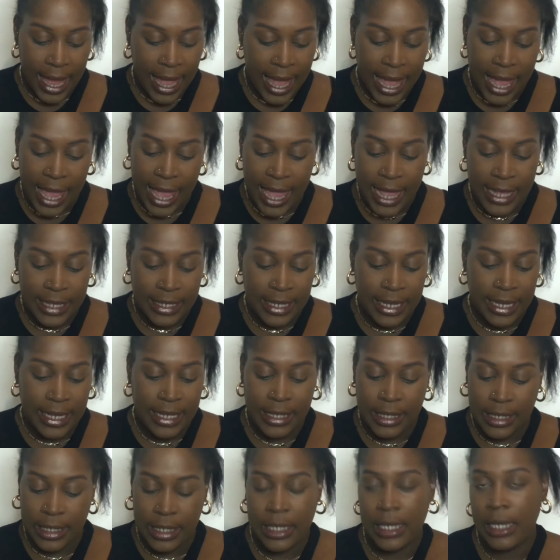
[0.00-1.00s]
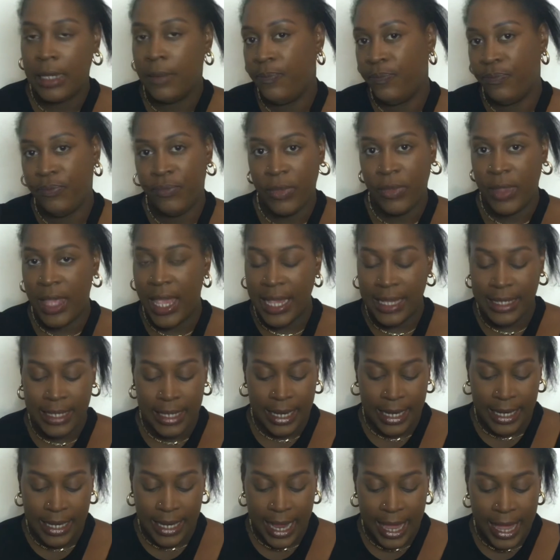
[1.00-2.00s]
it
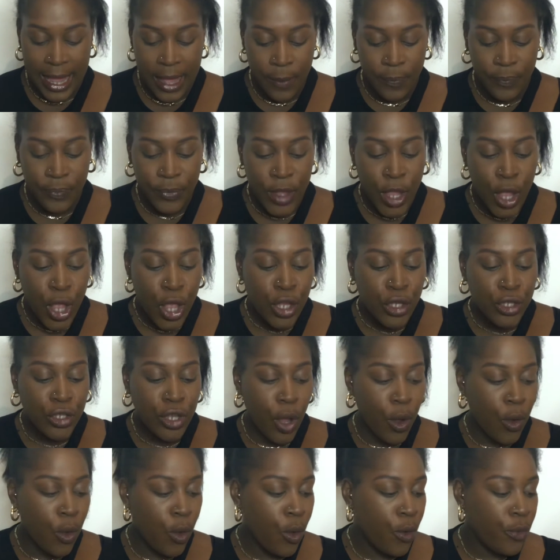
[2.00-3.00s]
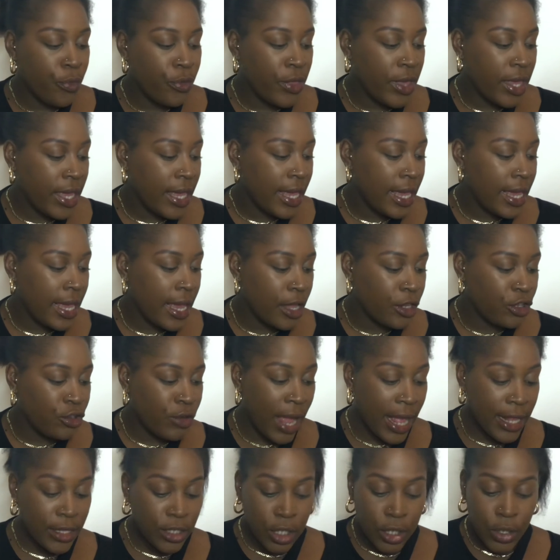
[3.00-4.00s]
isn't it? So the
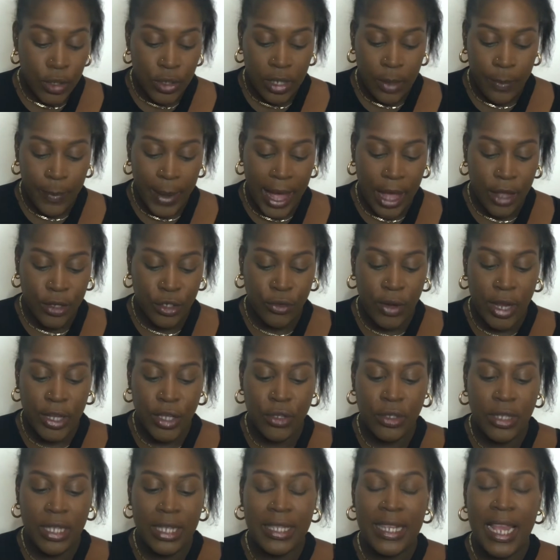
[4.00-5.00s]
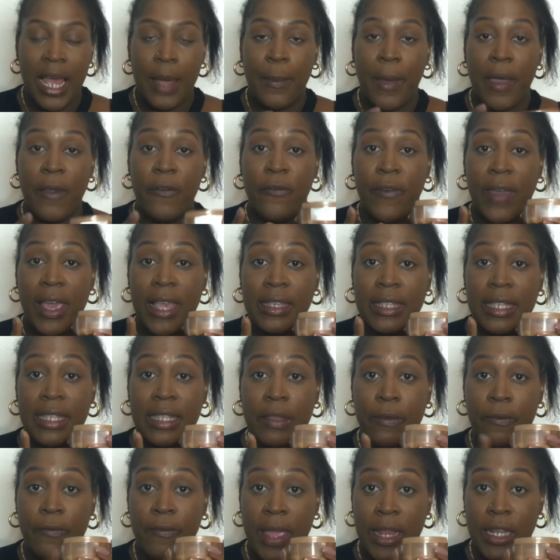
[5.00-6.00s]
translucent powder I use to set my face is
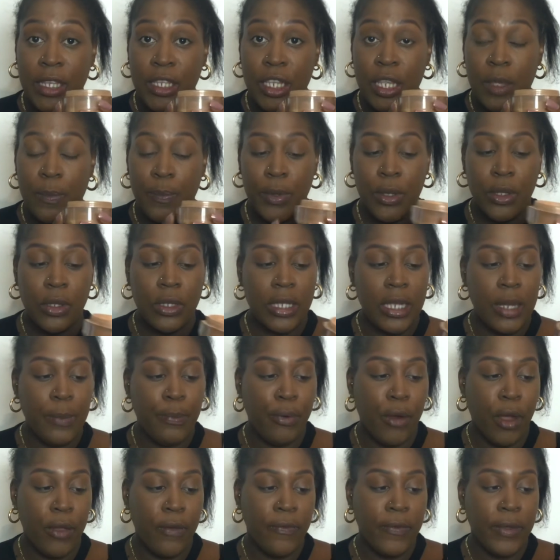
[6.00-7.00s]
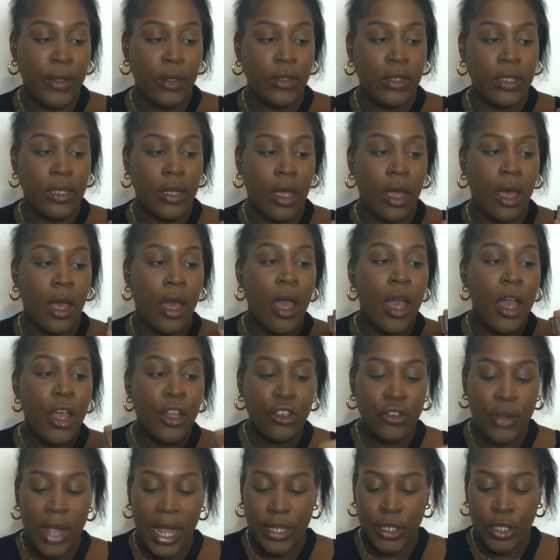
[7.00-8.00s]
the Fenty Beauty Pro Filter
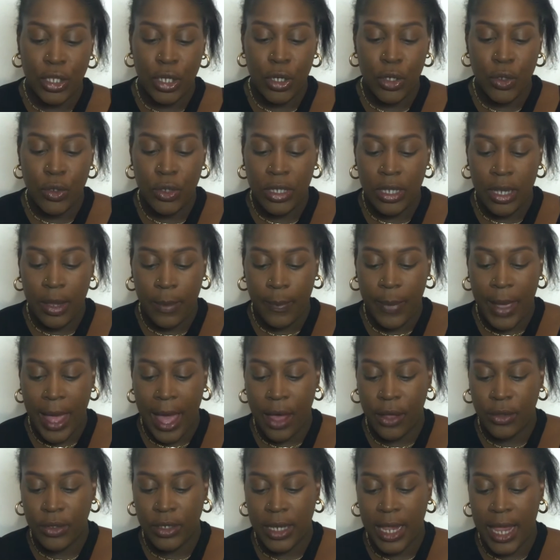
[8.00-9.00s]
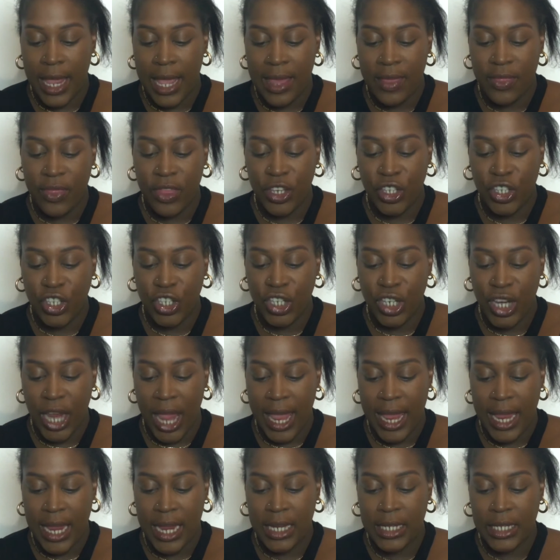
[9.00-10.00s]
translucent powder in the
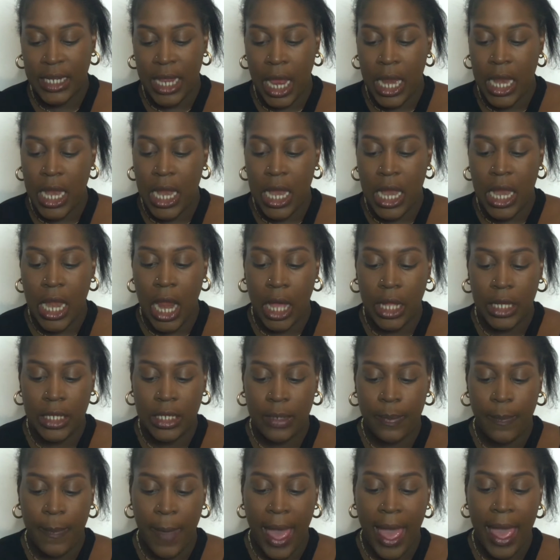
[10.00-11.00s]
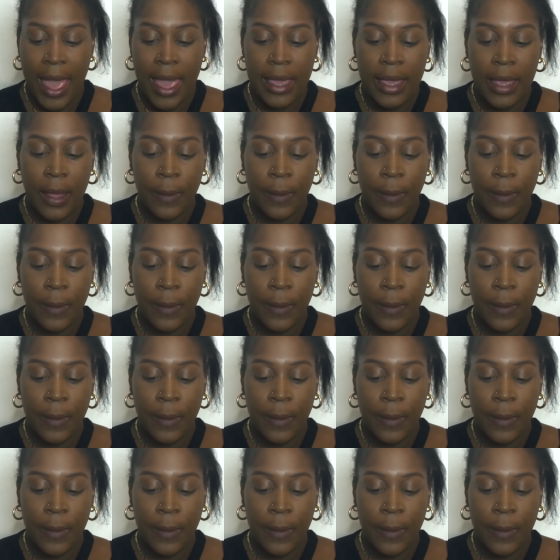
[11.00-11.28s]
shade Nutmeg,